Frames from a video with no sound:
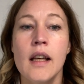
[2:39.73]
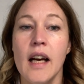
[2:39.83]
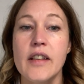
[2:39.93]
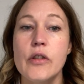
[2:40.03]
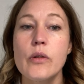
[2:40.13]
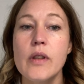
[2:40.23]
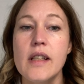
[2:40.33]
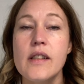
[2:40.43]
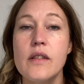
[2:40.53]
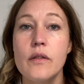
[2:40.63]
I do
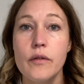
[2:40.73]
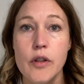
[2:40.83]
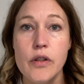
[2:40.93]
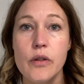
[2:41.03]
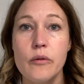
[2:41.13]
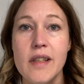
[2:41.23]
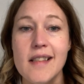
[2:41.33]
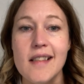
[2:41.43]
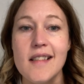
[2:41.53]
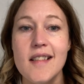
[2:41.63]
this for 2
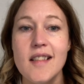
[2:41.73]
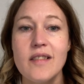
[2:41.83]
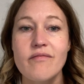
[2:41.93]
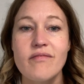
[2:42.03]
reasons.